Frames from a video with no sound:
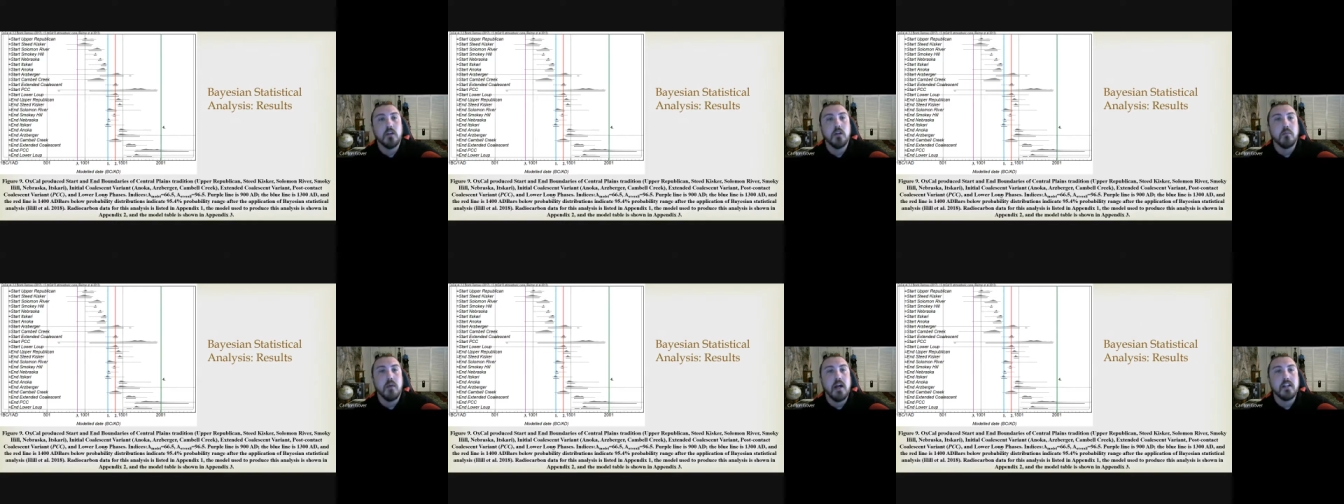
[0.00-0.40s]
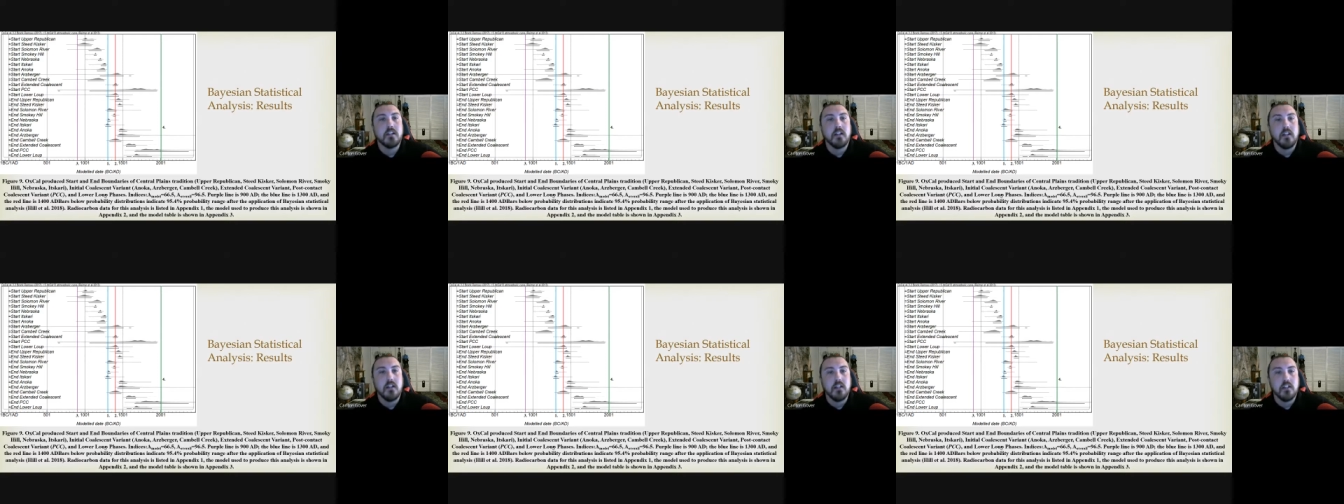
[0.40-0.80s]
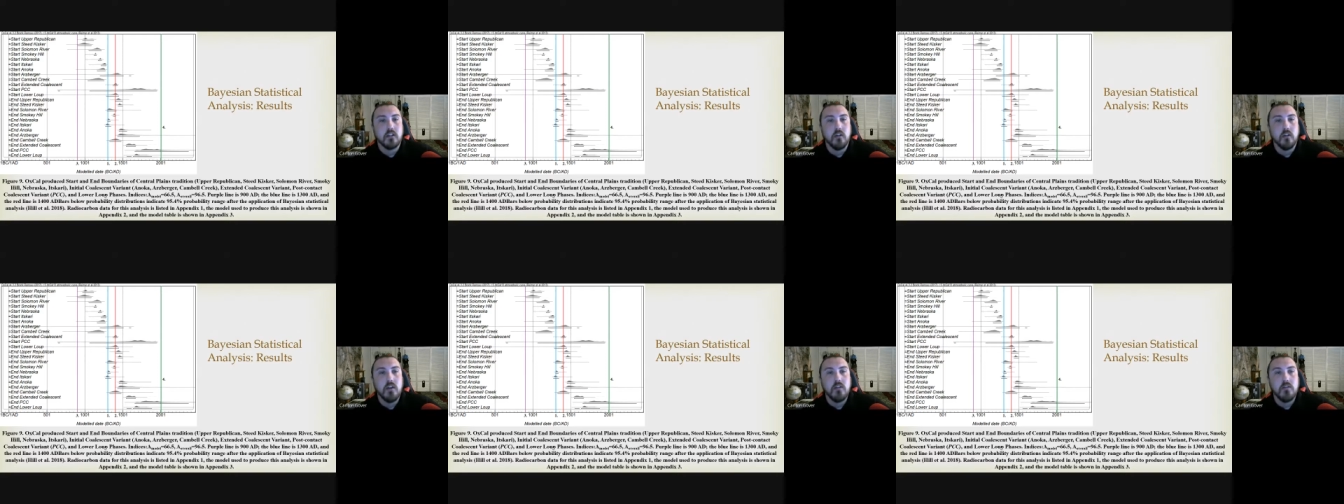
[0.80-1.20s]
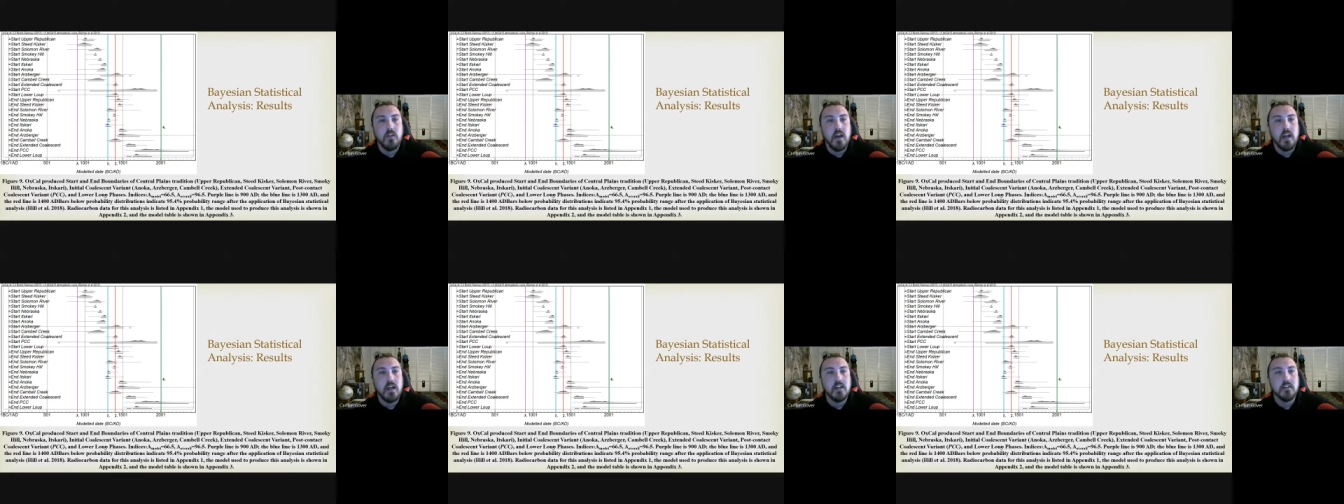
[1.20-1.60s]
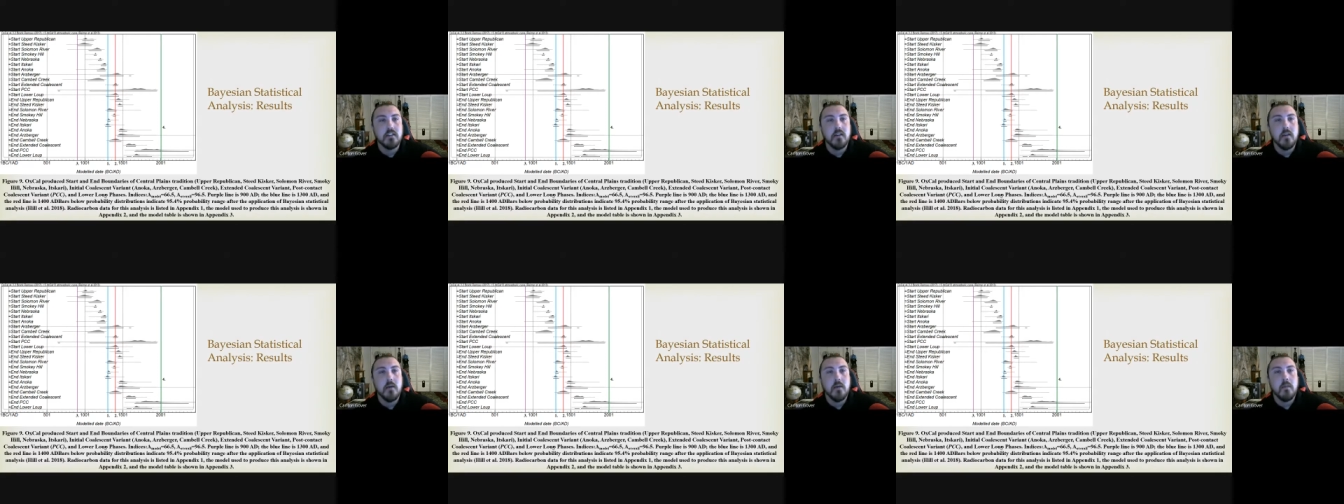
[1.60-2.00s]
Nebraska, and
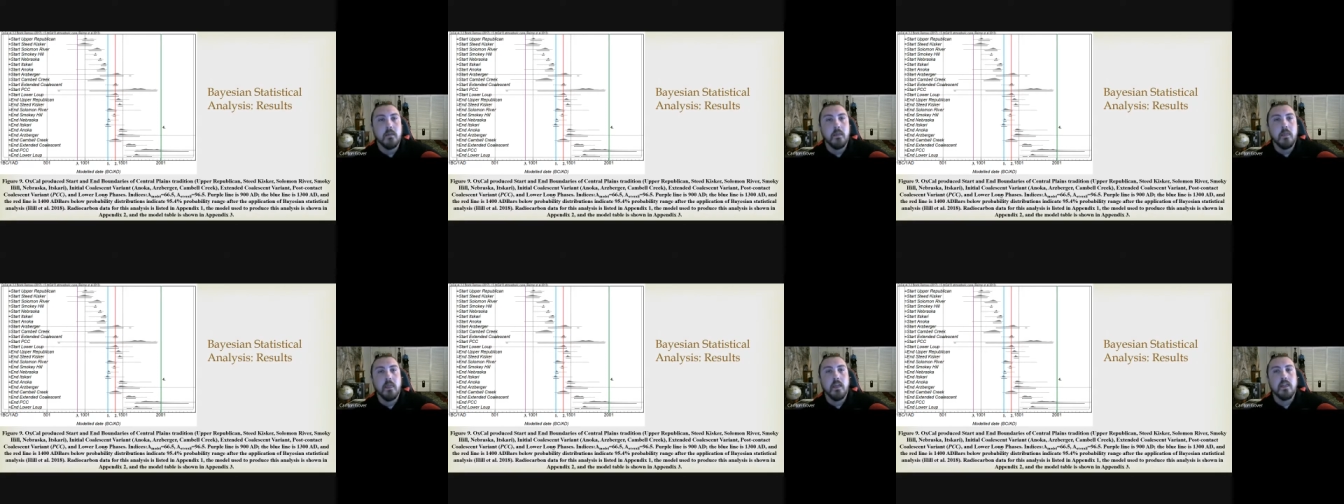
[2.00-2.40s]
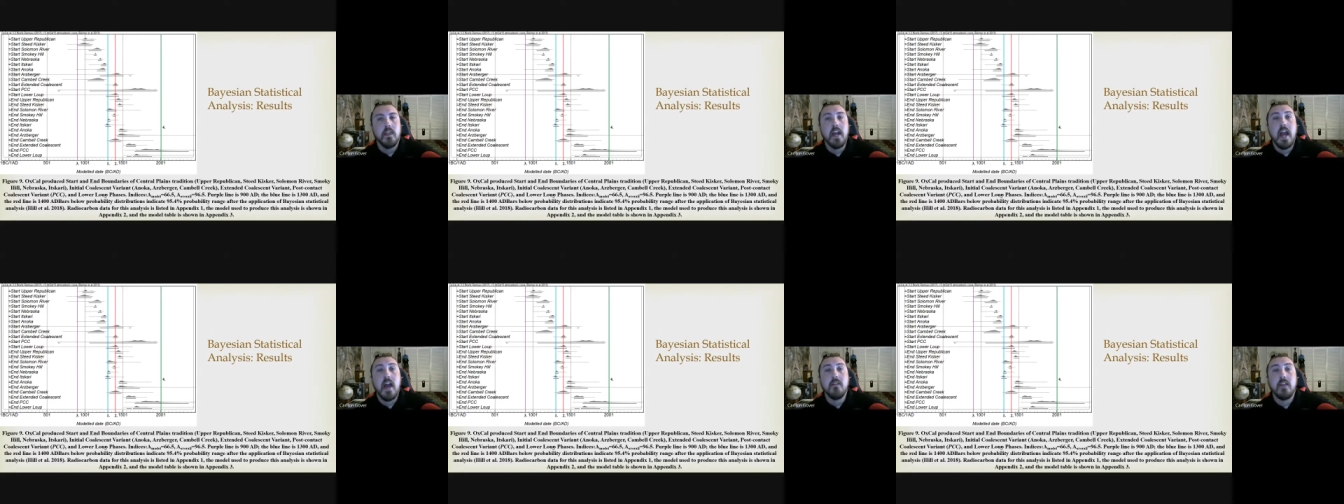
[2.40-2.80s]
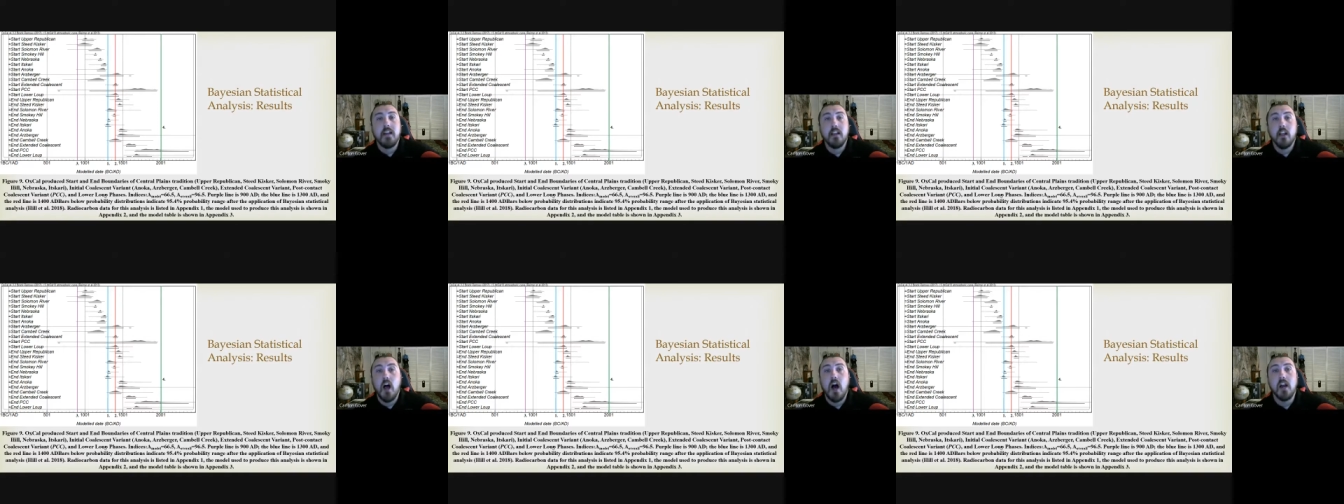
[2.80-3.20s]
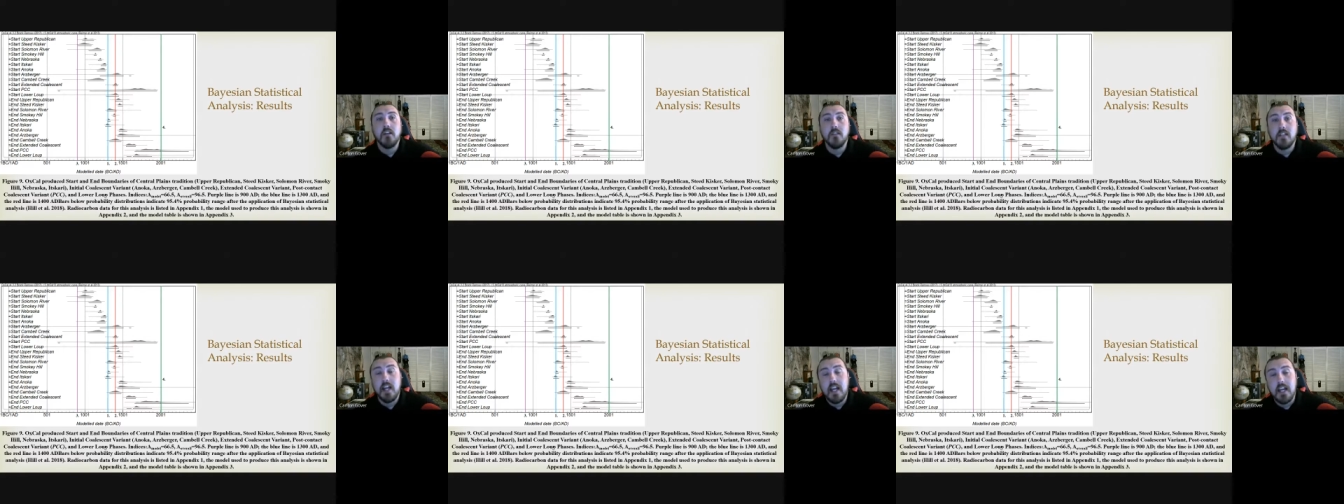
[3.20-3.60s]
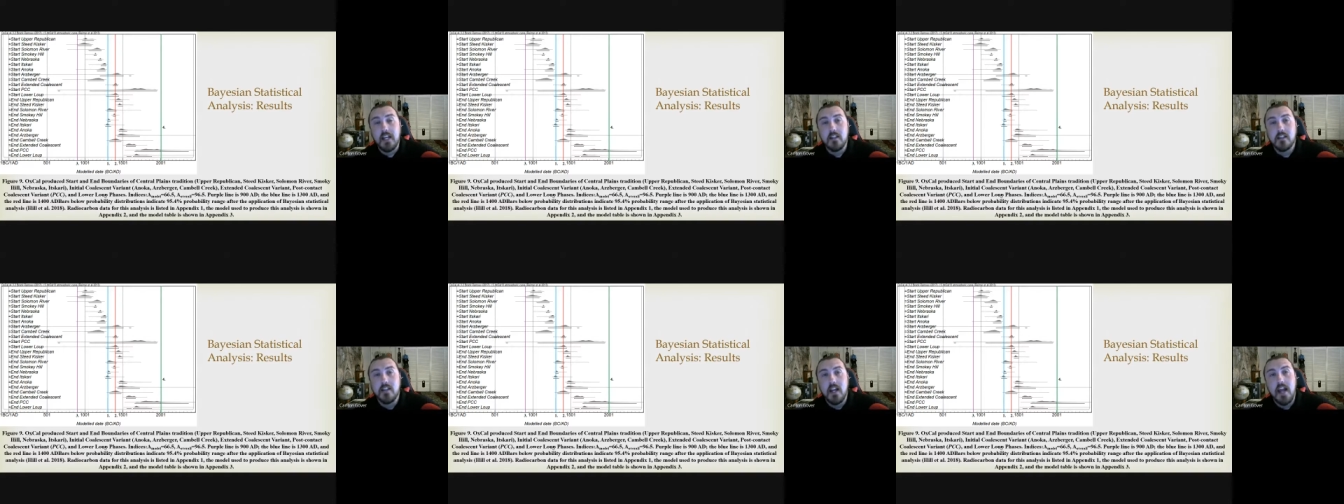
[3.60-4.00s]
phase, they have a lot of dates.